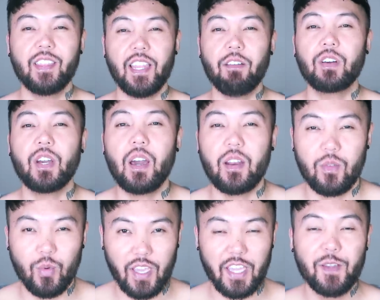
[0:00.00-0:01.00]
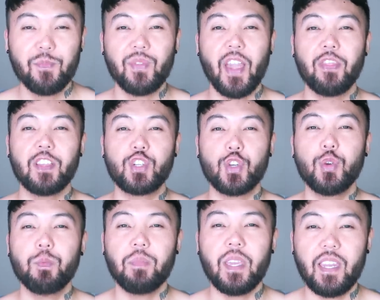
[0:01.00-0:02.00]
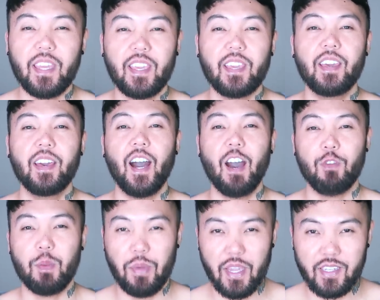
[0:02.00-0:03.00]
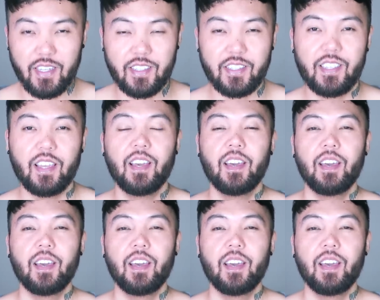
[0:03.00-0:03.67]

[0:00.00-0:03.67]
the Neville Goddard way and the true meaning of repentance.